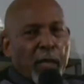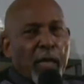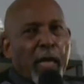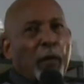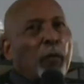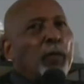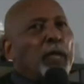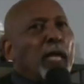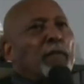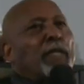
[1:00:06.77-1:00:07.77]
And we were
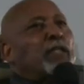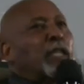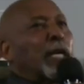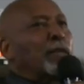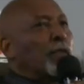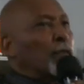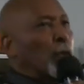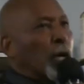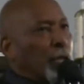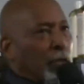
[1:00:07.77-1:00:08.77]
never enslaved for
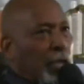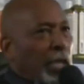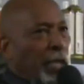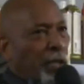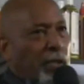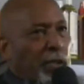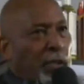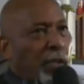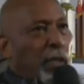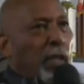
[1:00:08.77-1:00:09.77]
400 years.
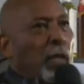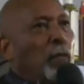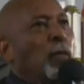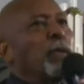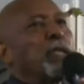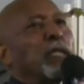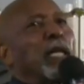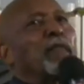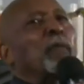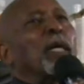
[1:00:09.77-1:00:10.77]
We have been
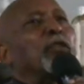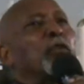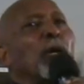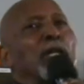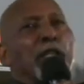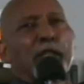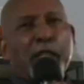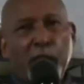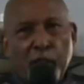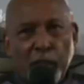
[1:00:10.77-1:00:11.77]
enslaved for about
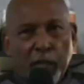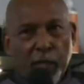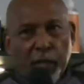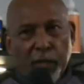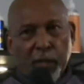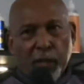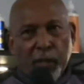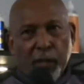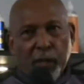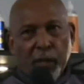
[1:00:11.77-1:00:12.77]
260 years.
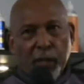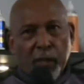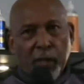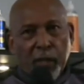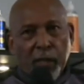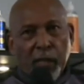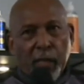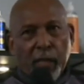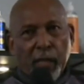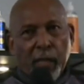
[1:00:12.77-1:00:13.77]
Okay?
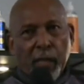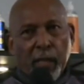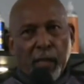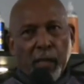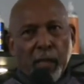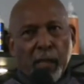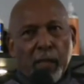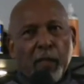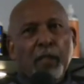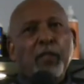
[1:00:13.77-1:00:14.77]

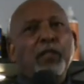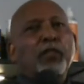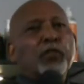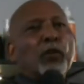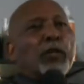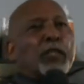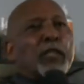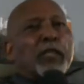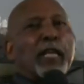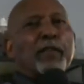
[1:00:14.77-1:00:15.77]
This is the shortest
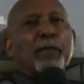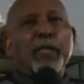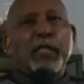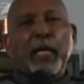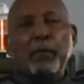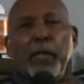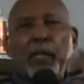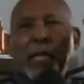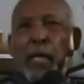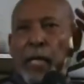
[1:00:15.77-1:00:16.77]
enslavement segment
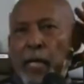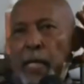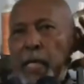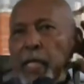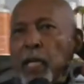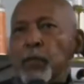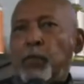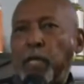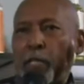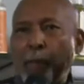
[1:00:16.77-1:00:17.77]
in any
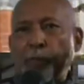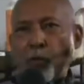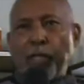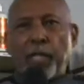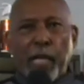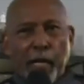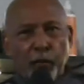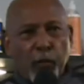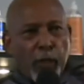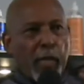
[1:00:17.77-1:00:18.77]
country except Trinidad.
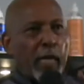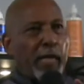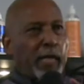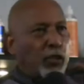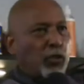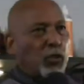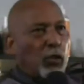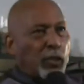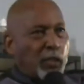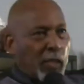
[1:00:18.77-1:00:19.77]
Trinidad had the
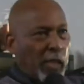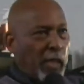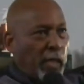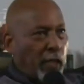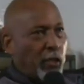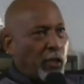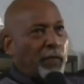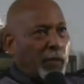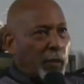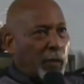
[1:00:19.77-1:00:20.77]
shortest
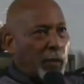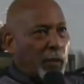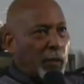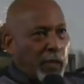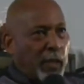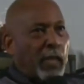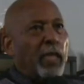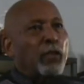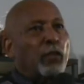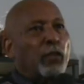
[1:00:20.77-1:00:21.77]
enslaving process.
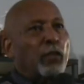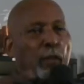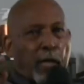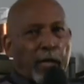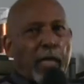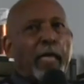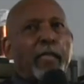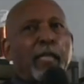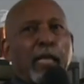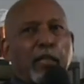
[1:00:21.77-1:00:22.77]
North America had
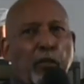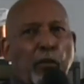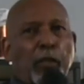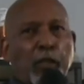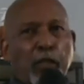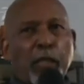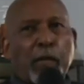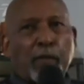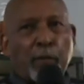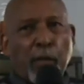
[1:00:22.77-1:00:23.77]
the next shortest
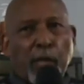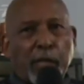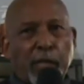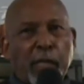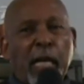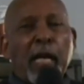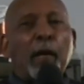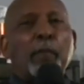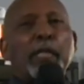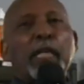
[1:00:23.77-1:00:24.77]
enslaving process.
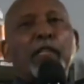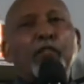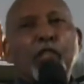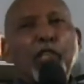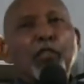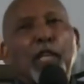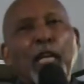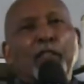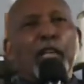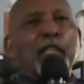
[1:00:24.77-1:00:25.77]
But they continued our
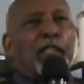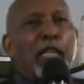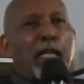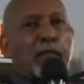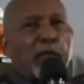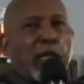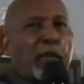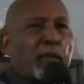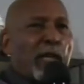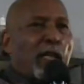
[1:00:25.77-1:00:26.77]
genocide of
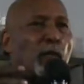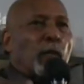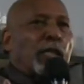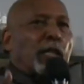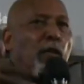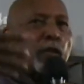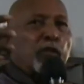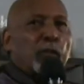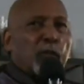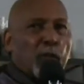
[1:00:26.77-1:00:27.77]
slavery under what they call
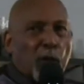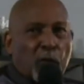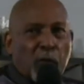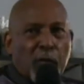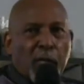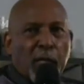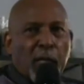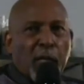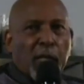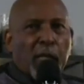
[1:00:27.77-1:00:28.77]
Jim Crow.
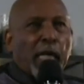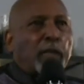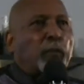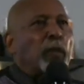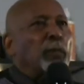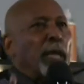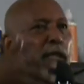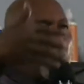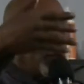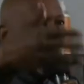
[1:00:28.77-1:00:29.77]
That's what
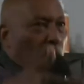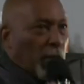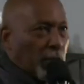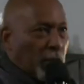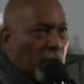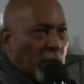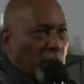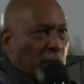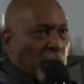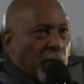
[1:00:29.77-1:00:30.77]
makes it 400
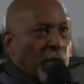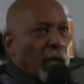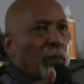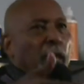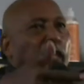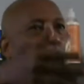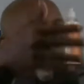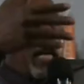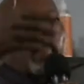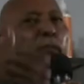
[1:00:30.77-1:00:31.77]
years. But in the
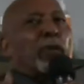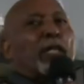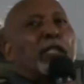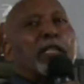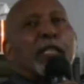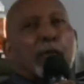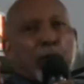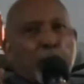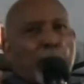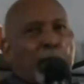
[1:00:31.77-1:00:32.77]
chattel process, that was
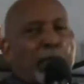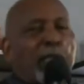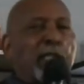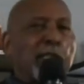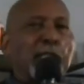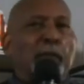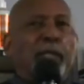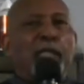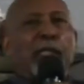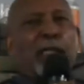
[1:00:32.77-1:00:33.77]
260
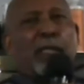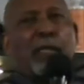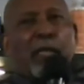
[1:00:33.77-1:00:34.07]
something years.